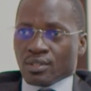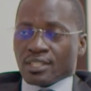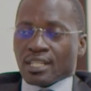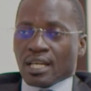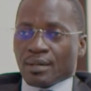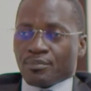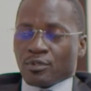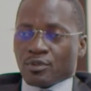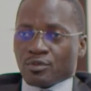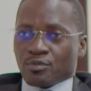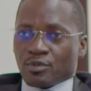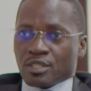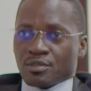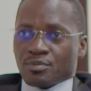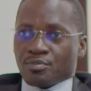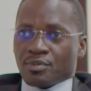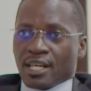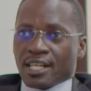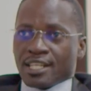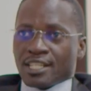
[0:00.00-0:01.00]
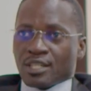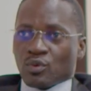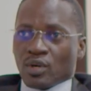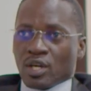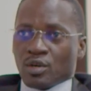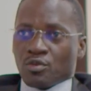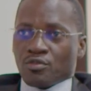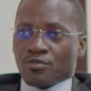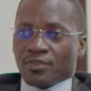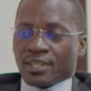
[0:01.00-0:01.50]
Yeah, procurement planning, where
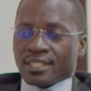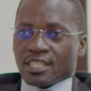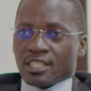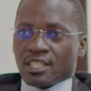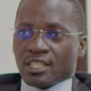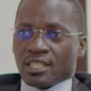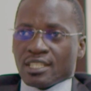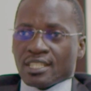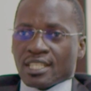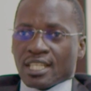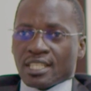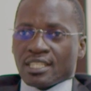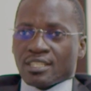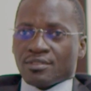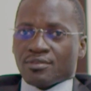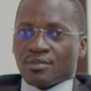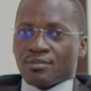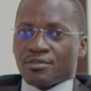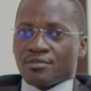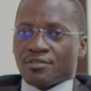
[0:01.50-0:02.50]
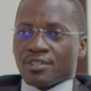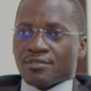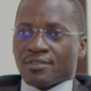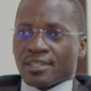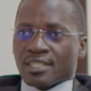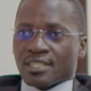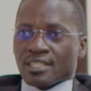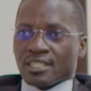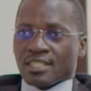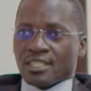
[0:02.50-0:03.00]
we invited the in-charges from different
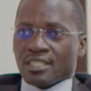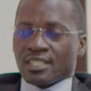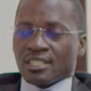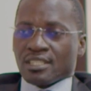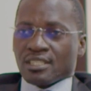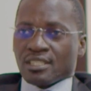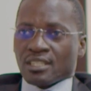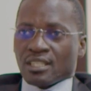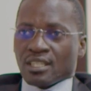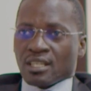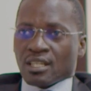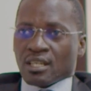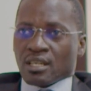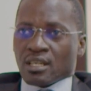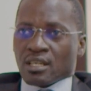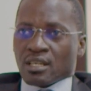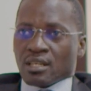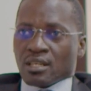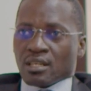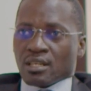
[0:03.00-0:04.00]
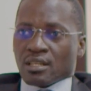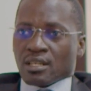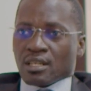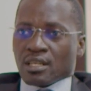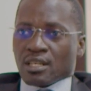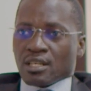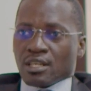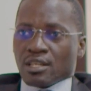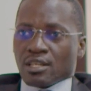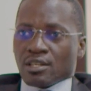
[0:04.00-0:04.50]
facilities.
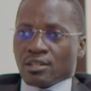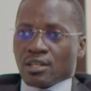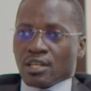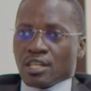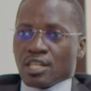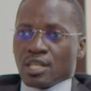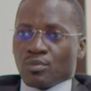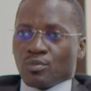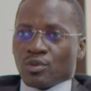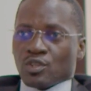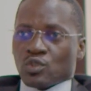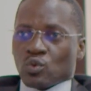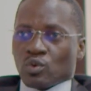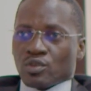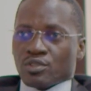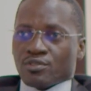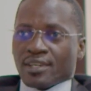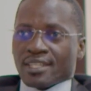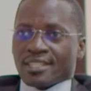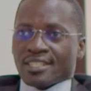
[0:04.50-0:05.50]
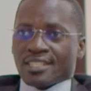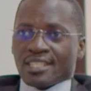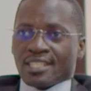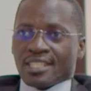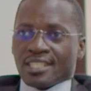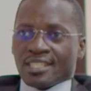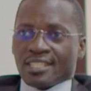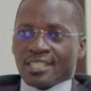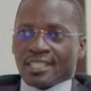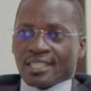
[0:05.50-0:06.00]
NMS was
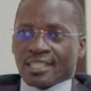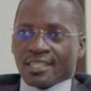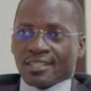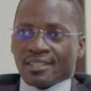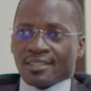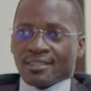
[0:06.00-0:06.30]
facilitating